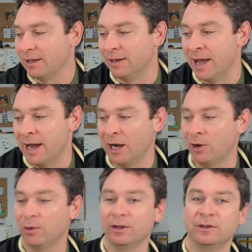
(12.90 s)

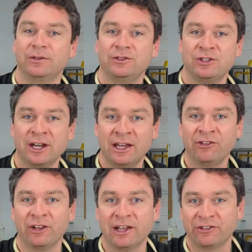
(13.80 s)
Now,
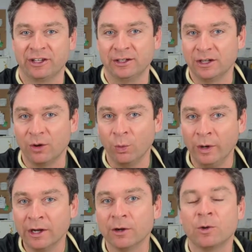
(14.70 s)
today's lesson,
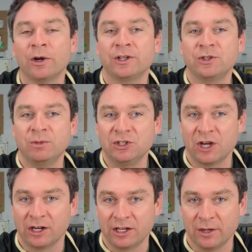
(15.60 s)
we're going to be
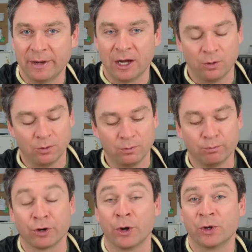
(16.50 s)
talking
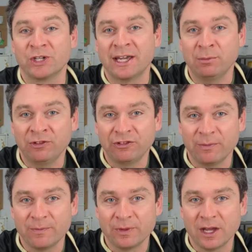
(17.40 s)
about prototypes,
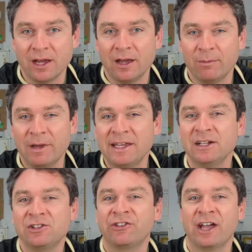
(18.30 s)

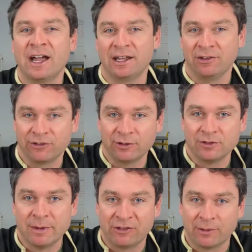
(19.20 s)
making designs
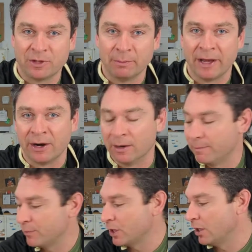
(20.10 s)
to make something better.
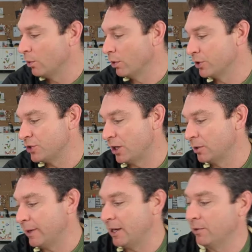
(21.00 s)
We're gonna
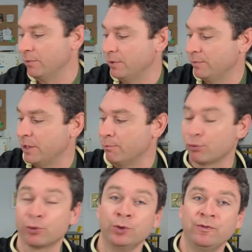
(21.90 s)
talk about
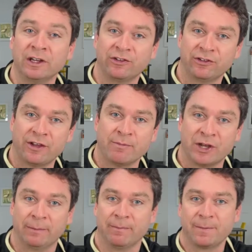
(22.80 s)
improving
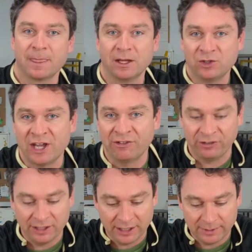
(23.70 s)
something,
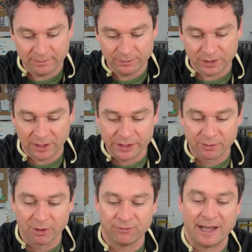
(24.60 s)
testing it, and
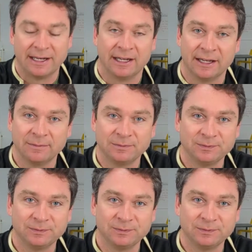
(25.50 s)
then refining it.